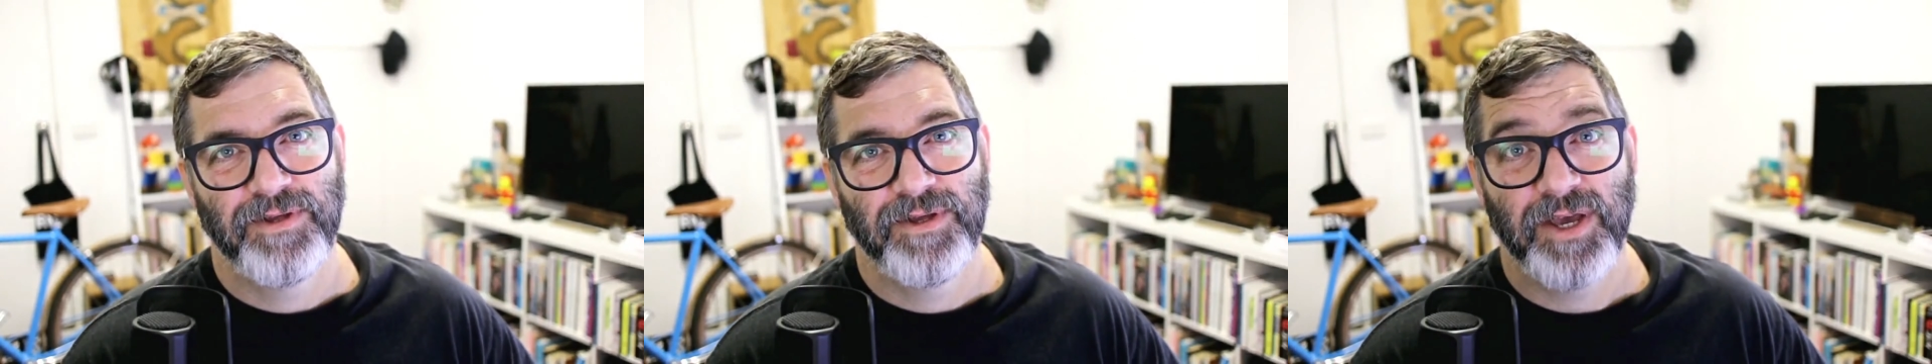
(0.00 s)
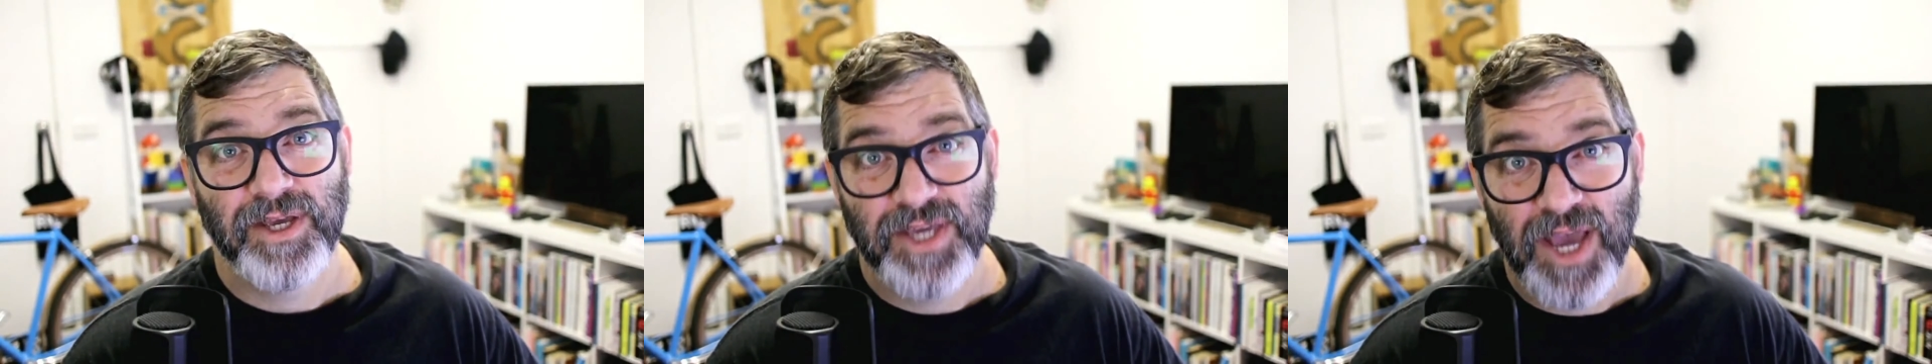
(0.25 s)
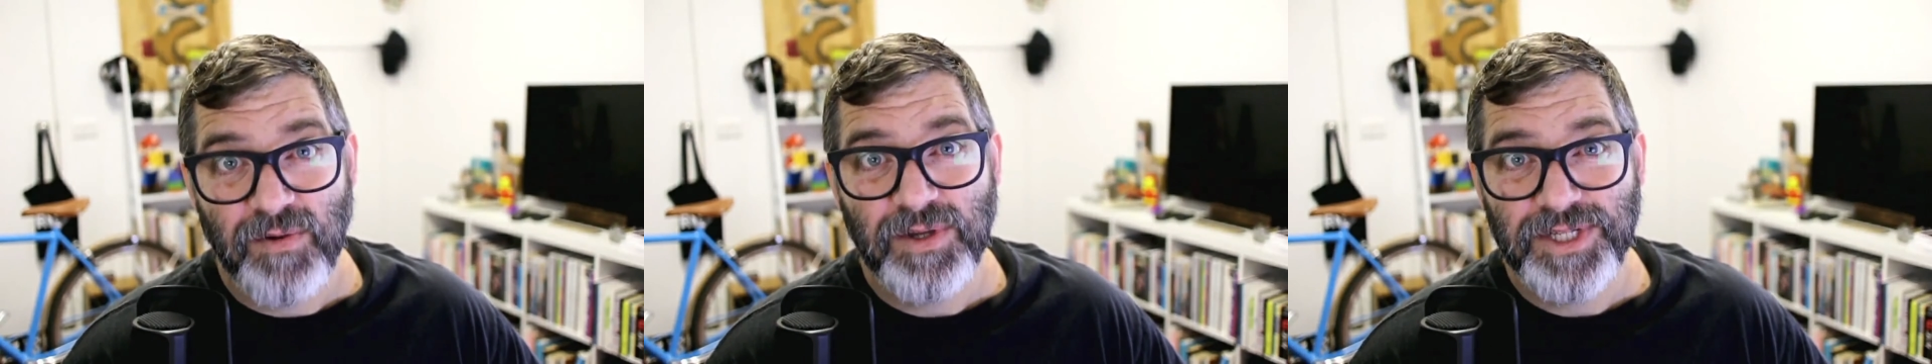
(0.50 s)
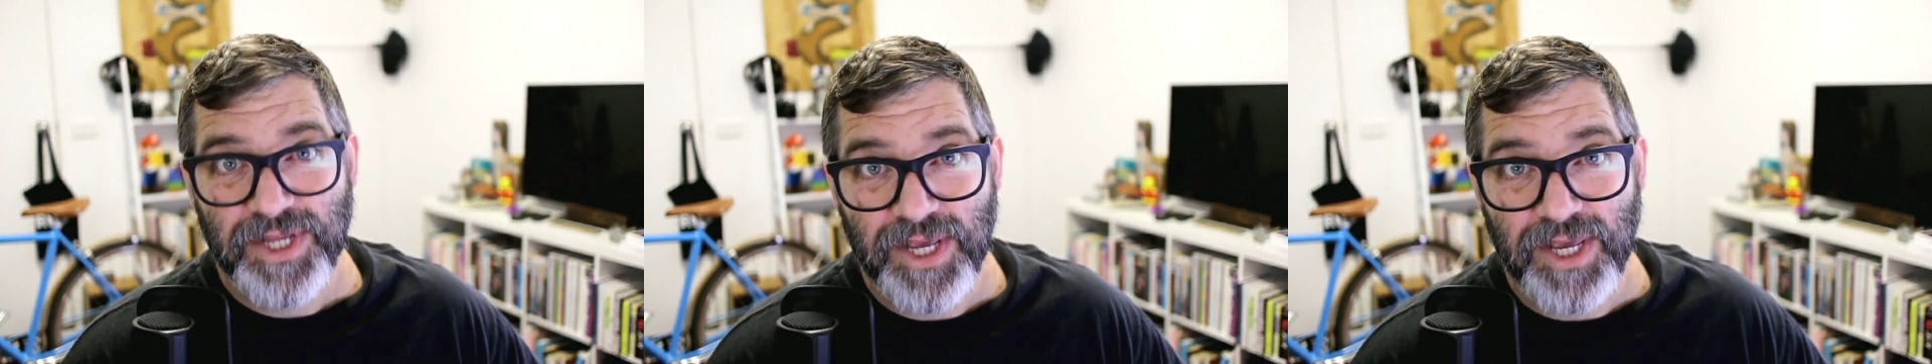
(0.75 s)
I
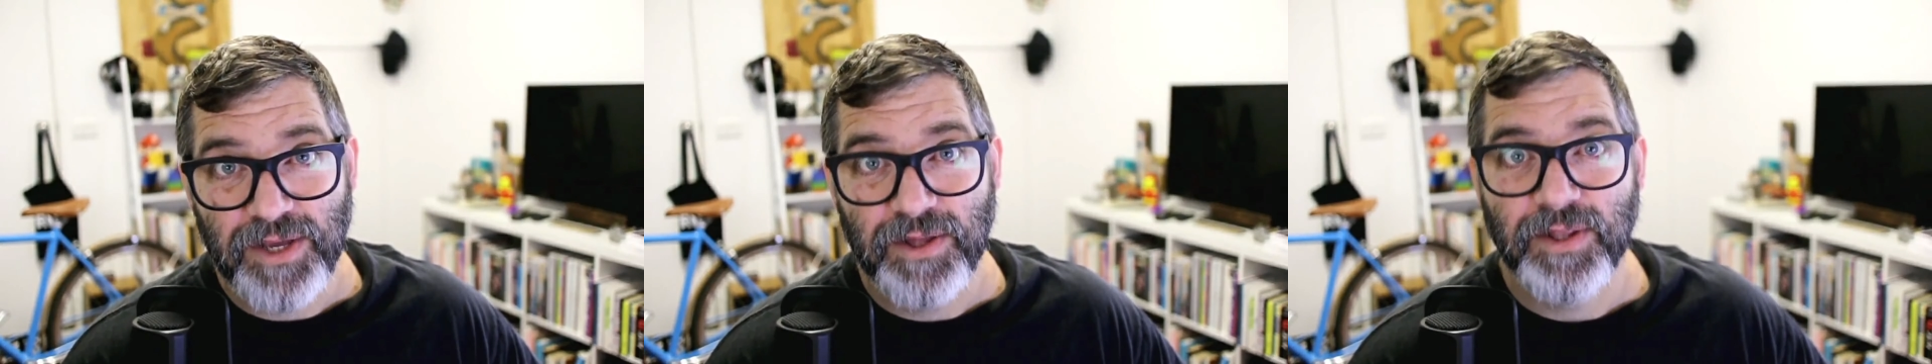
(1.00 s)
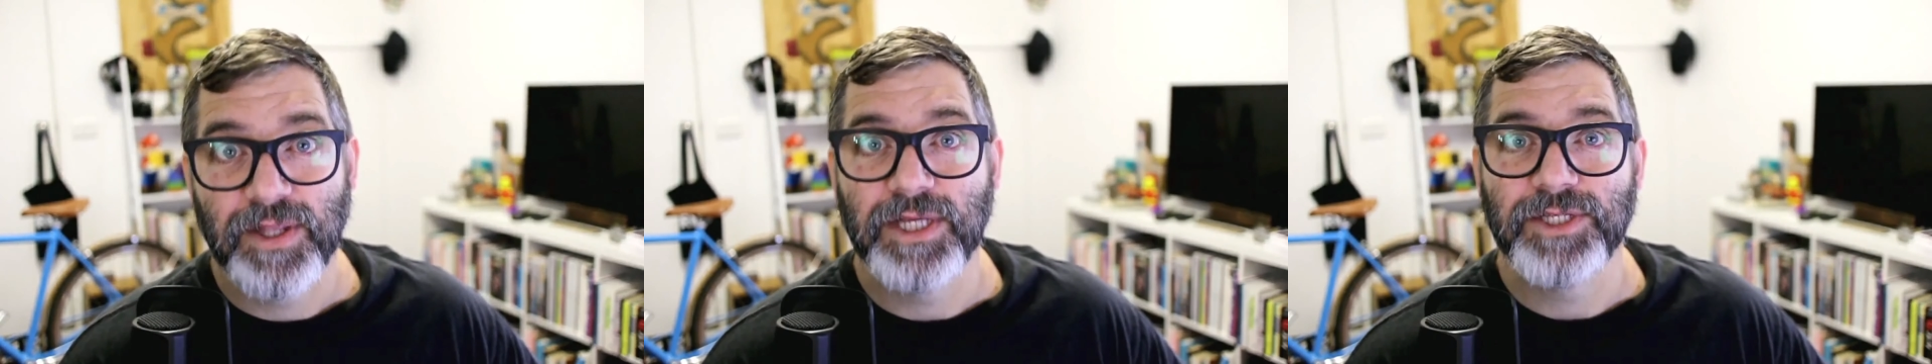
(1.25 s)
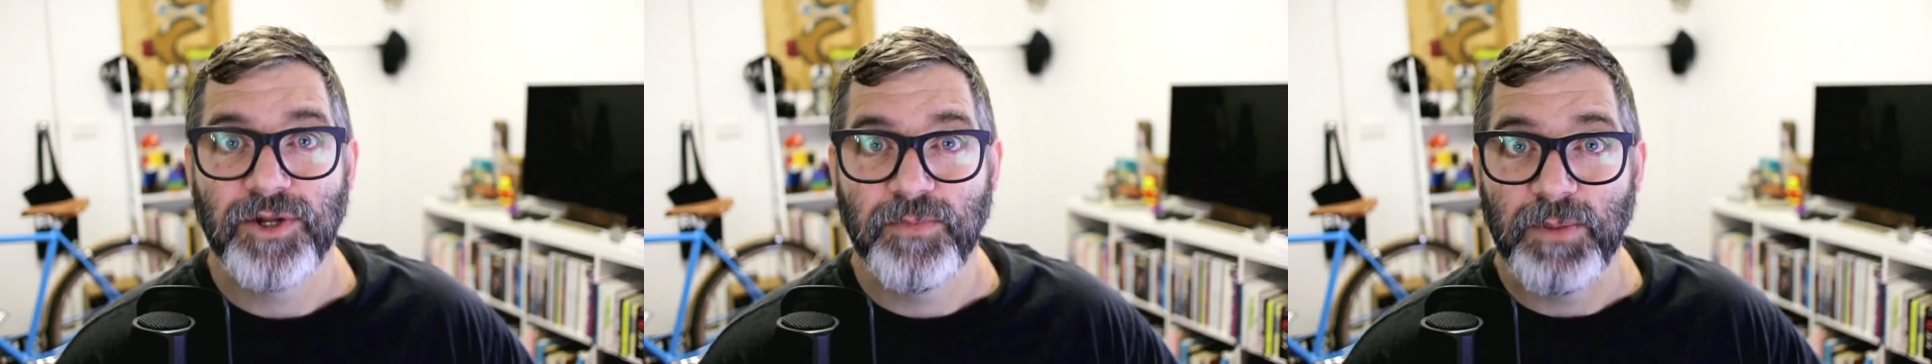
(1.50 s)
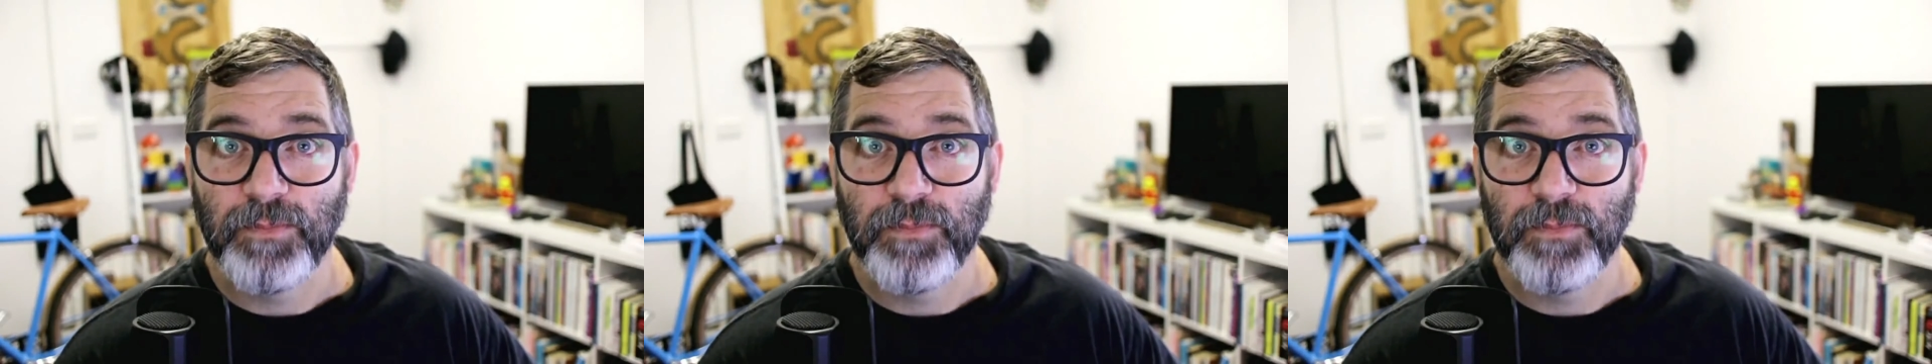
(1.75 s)
guarantee that there's going to be